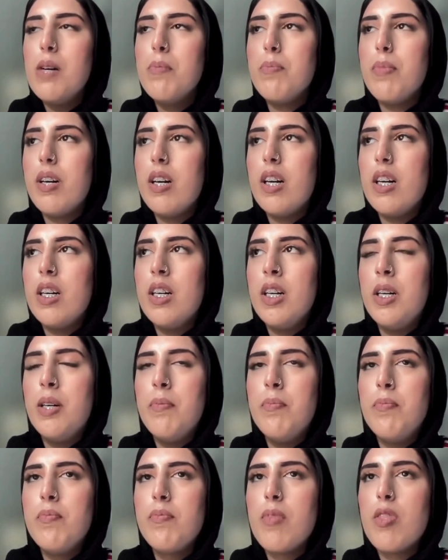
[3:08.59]
but
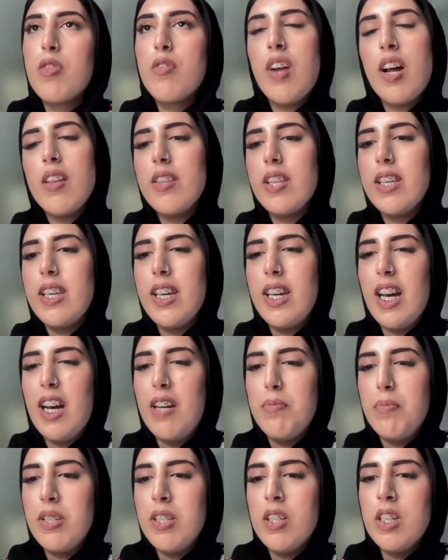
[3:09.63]
throughout the year
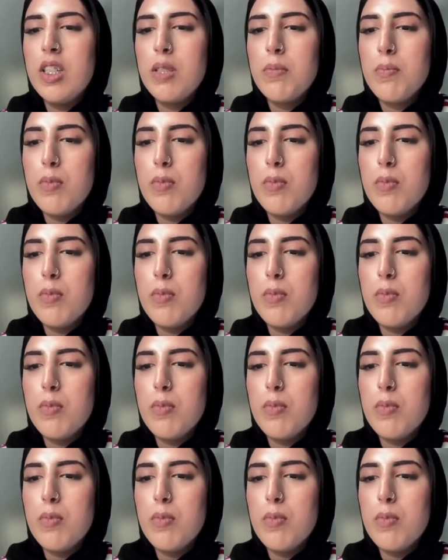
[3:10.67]
I've been learning